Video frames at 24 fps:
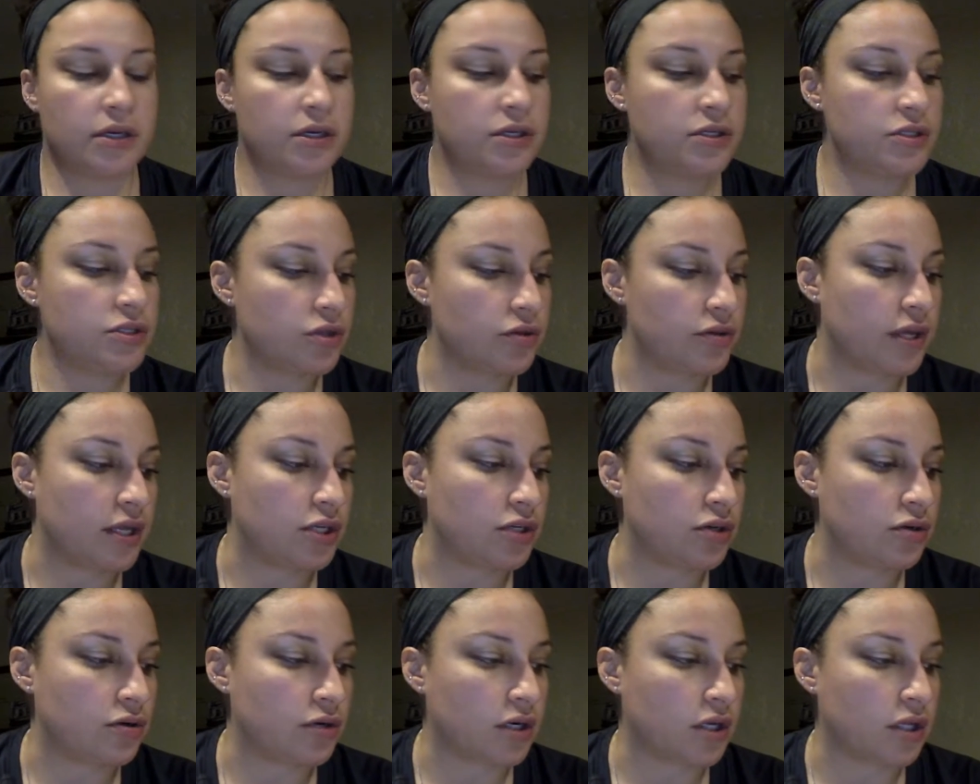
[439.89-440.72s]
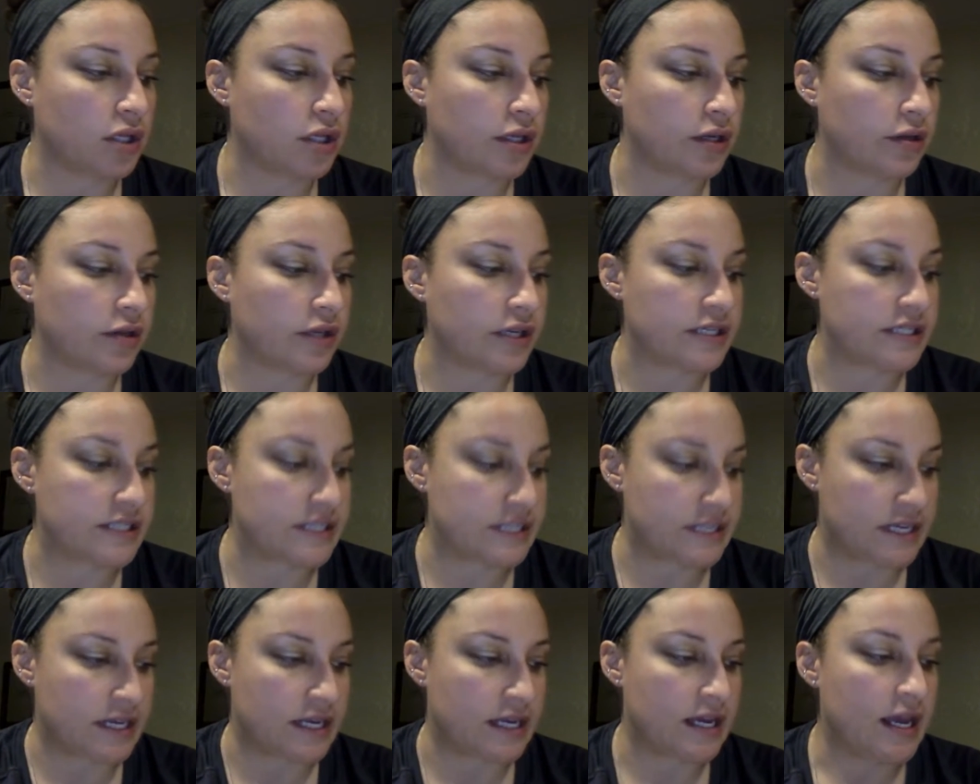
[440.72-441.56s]
so then you could clearly
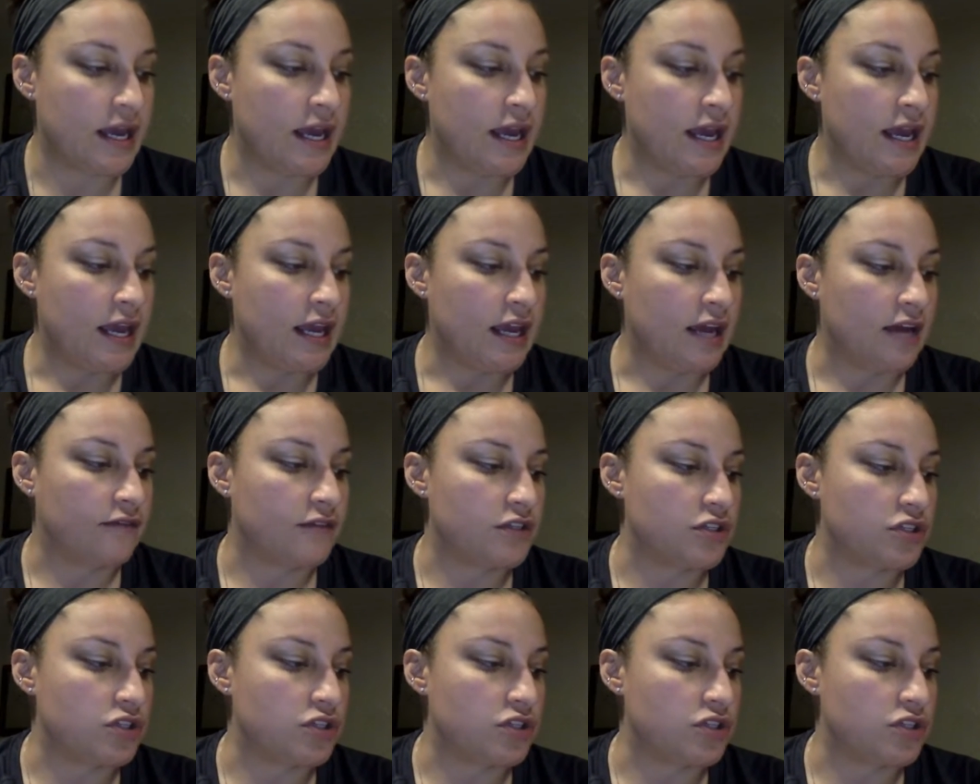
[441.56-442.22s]
see if the